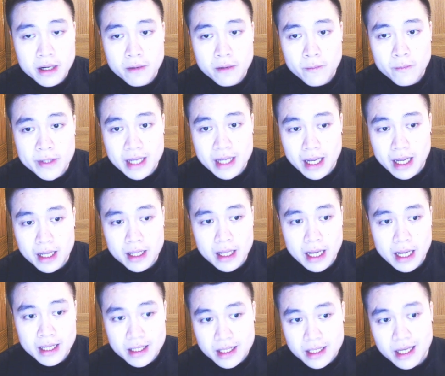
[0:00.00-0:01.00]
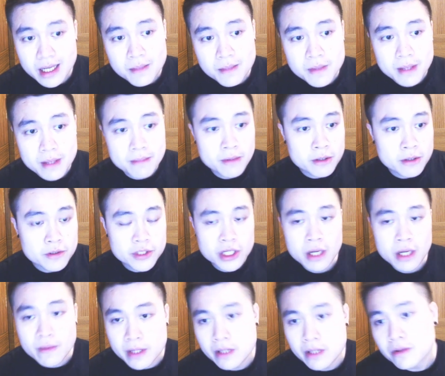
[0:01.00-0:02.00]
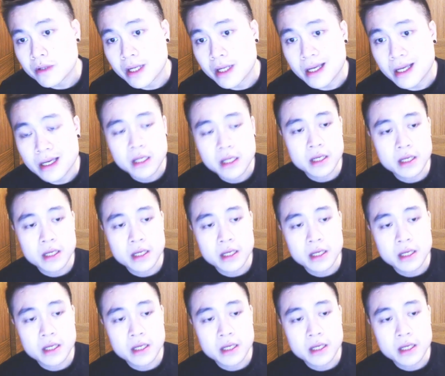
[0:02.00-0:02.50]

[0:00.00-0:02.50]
with NNDM that I'm going to share with you today.